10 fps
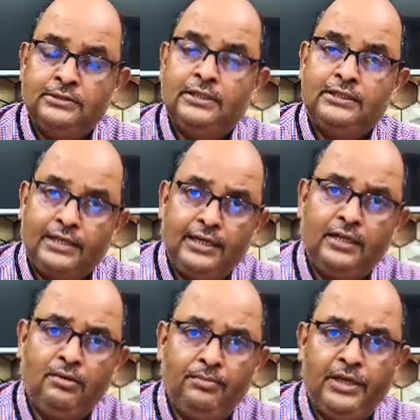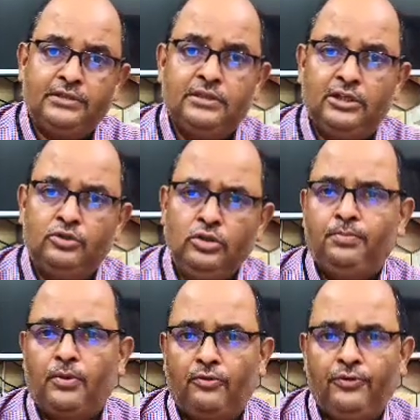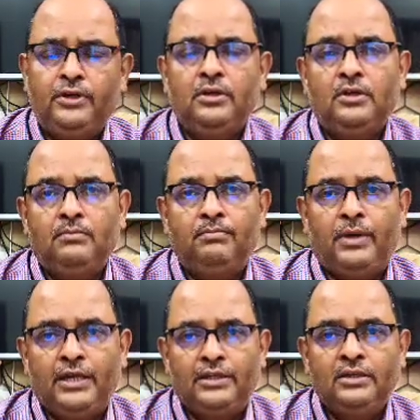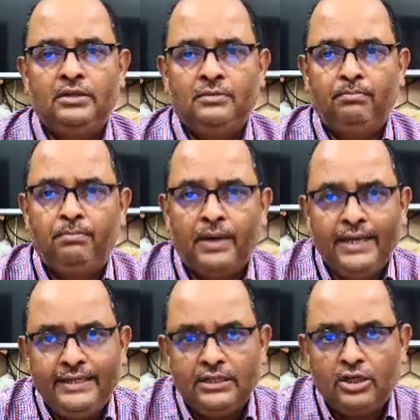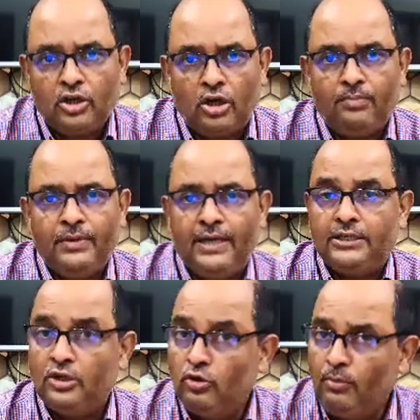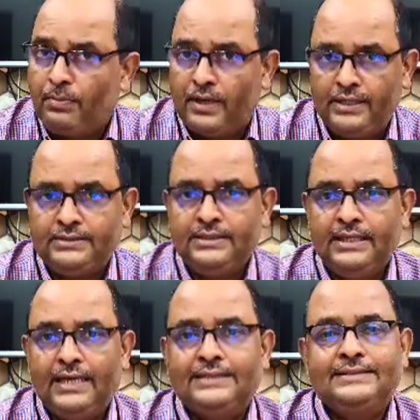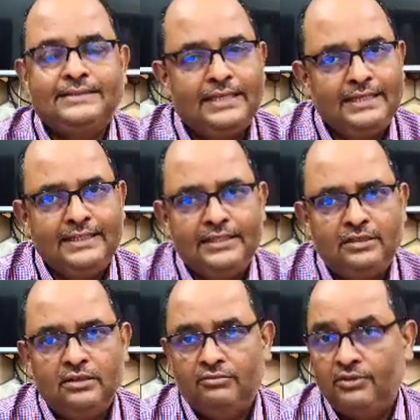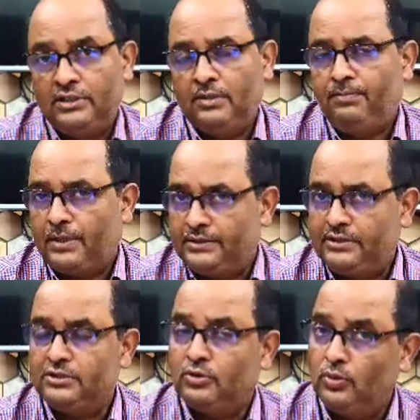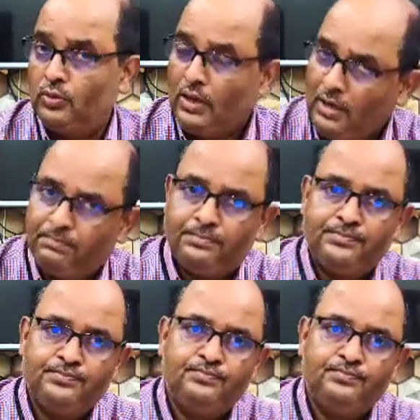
the trader makes a good profit by buying the crop at a low price and selling it when the prices go up.